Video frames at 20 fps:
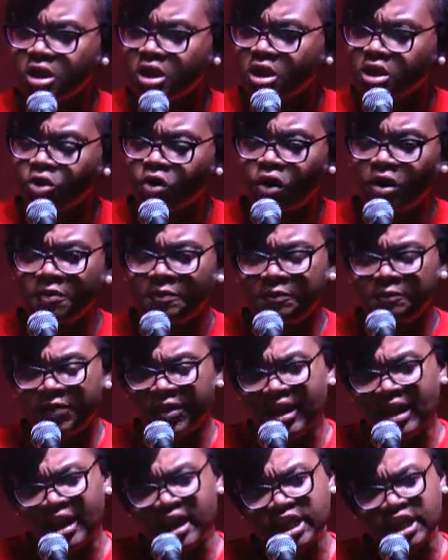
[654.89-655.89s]
So don't
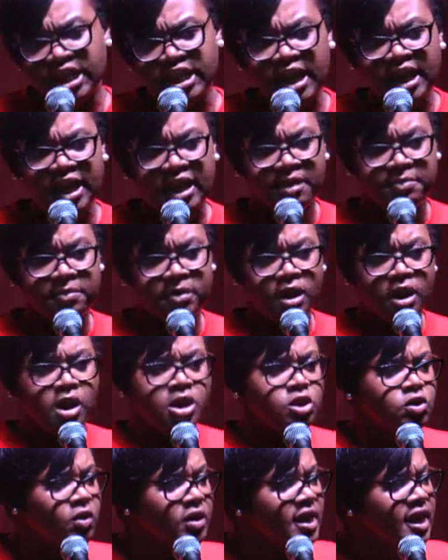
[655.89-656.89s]
feel ashamed.
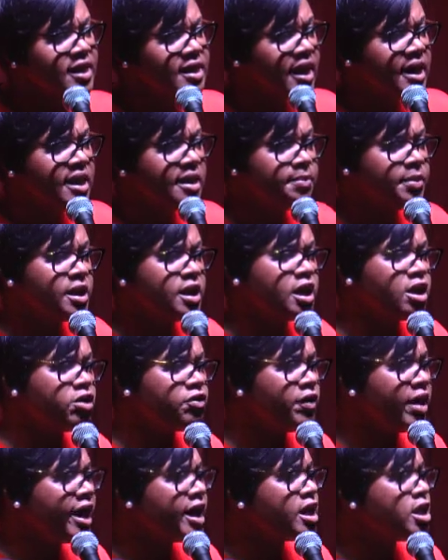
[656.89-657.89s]
Don't let anybody
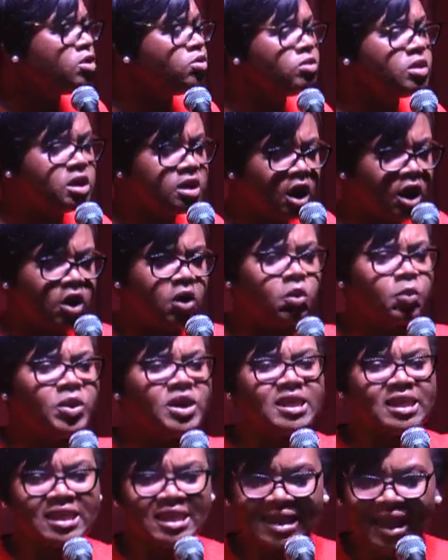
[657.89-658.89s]
cry you down.
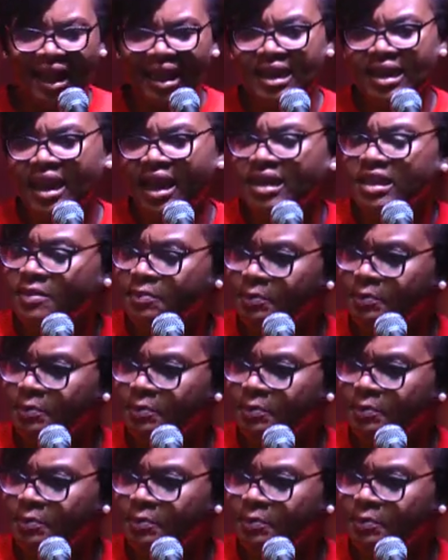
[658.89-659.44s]
We stand as